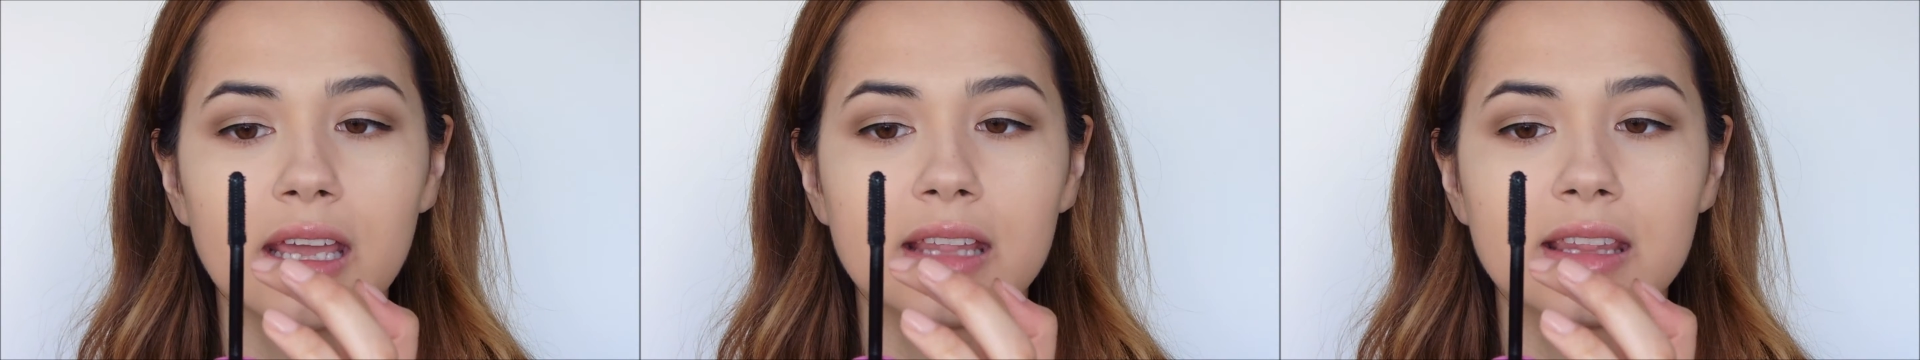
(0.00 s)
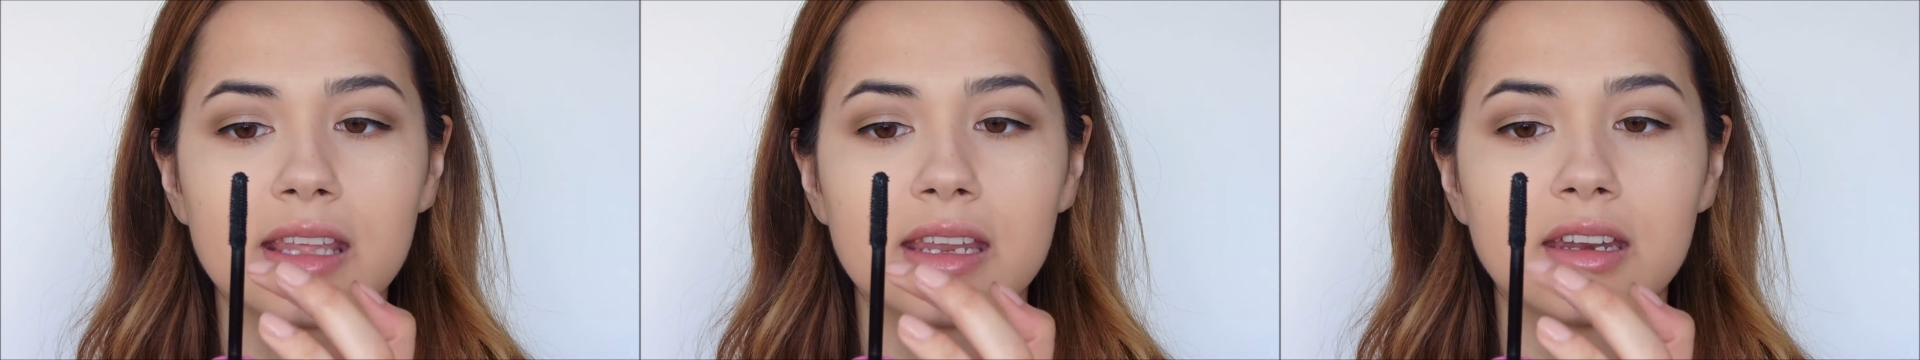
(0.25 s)

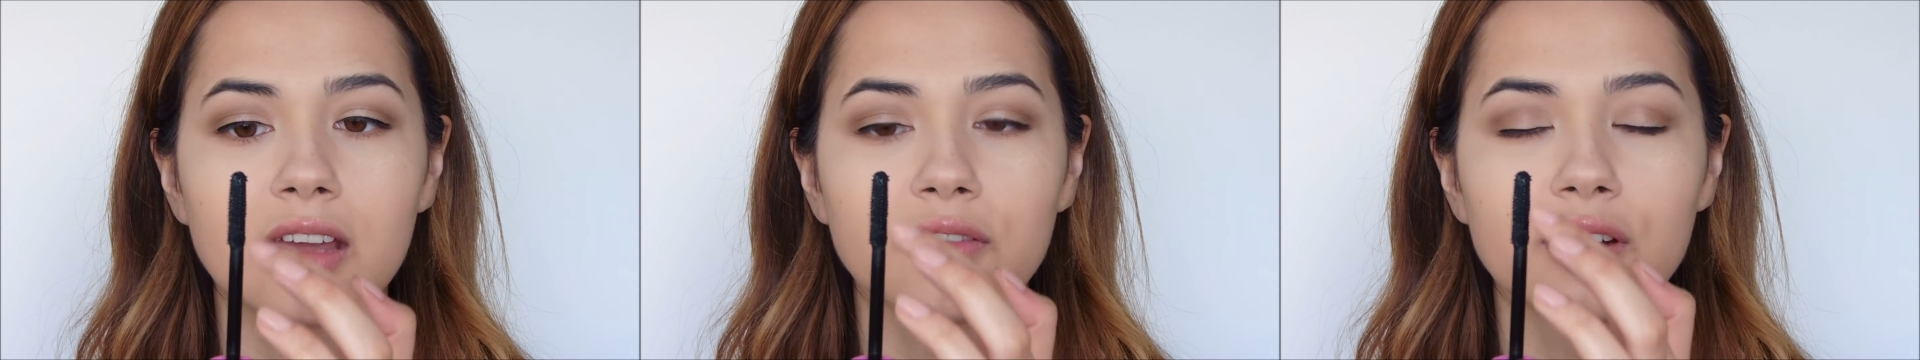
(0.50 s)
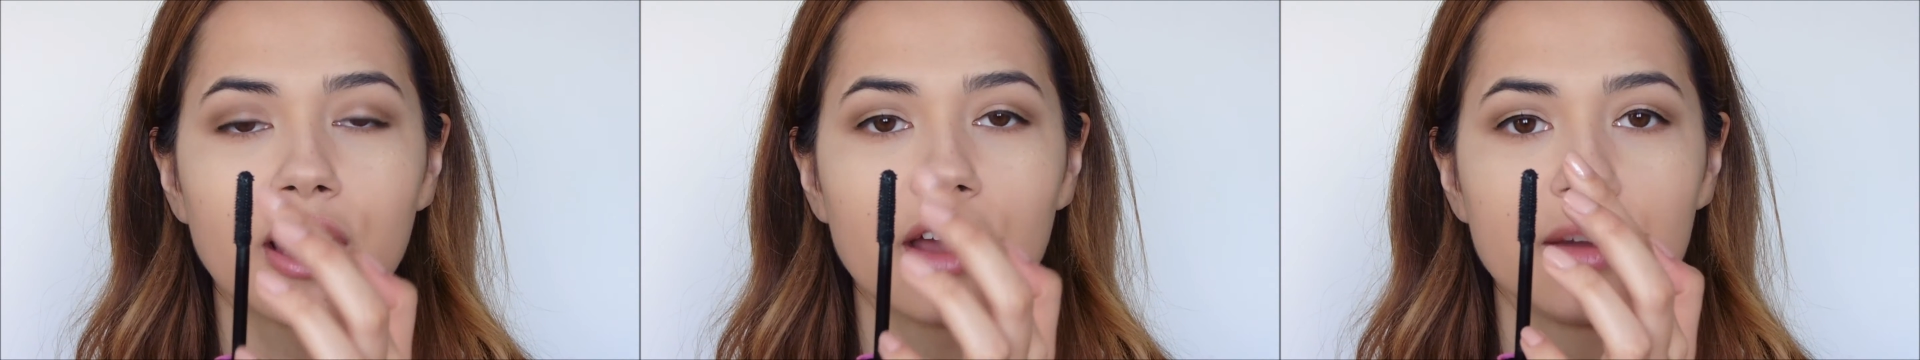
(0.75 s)
and then
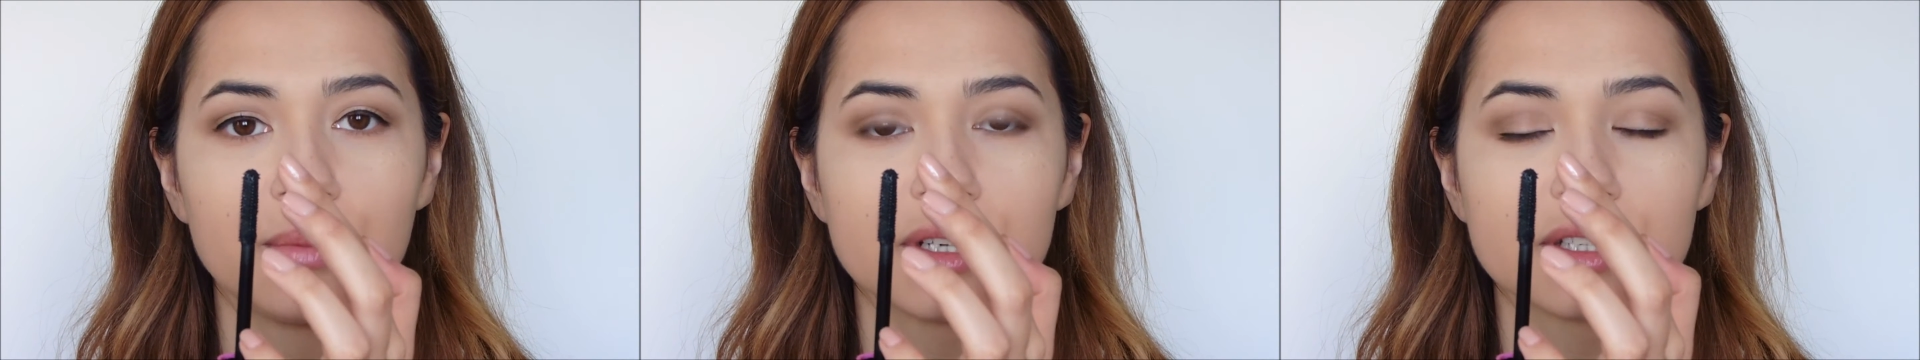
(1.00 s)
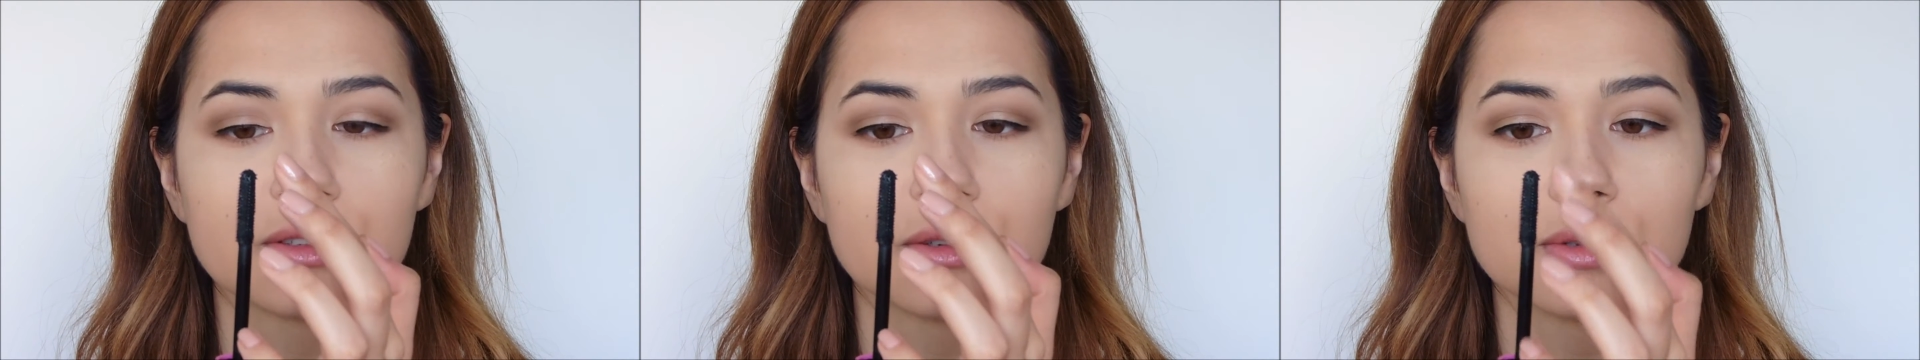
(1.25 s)
another line of
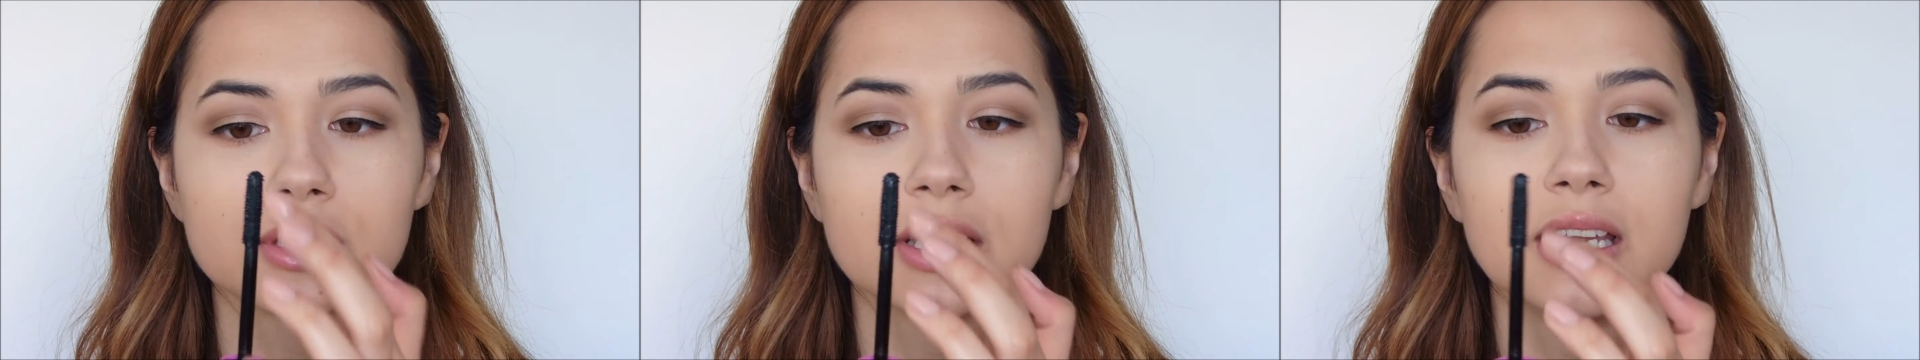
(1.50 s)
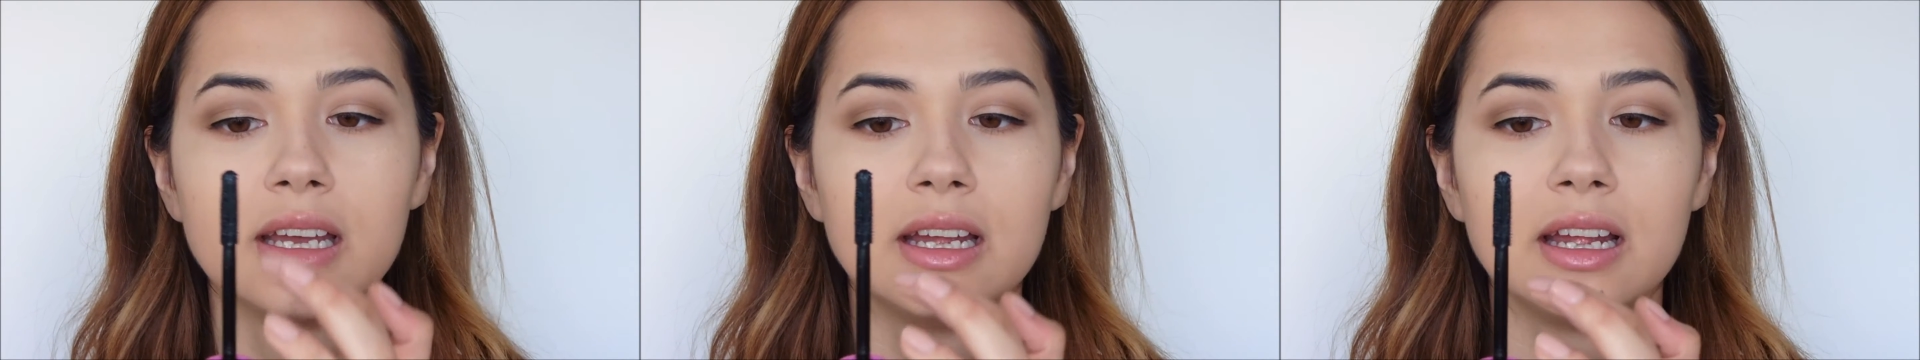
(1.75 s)
bristles
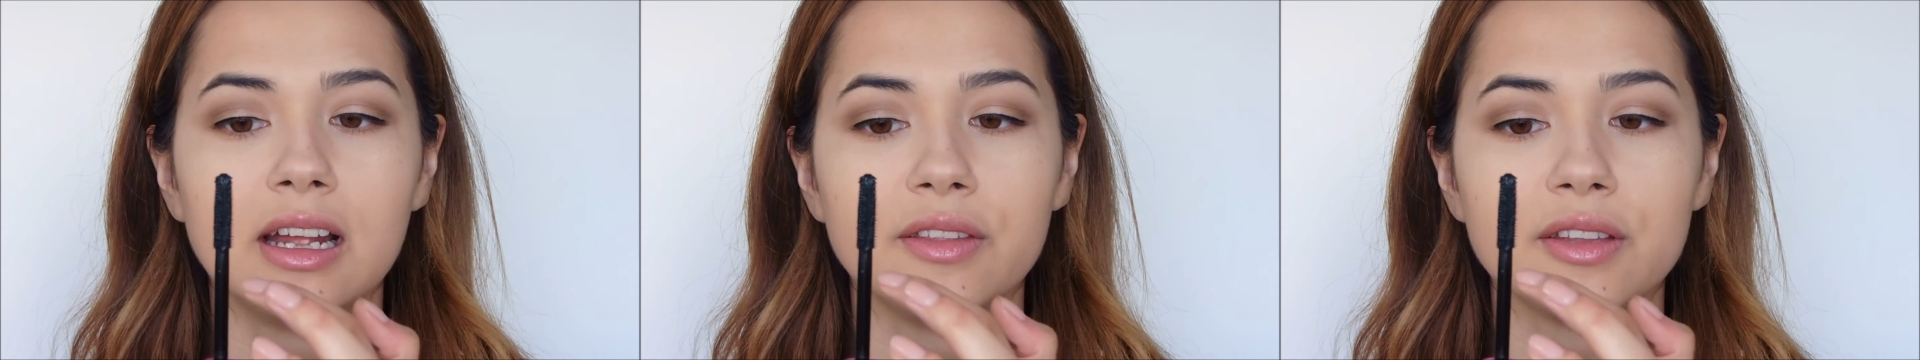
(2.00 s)
and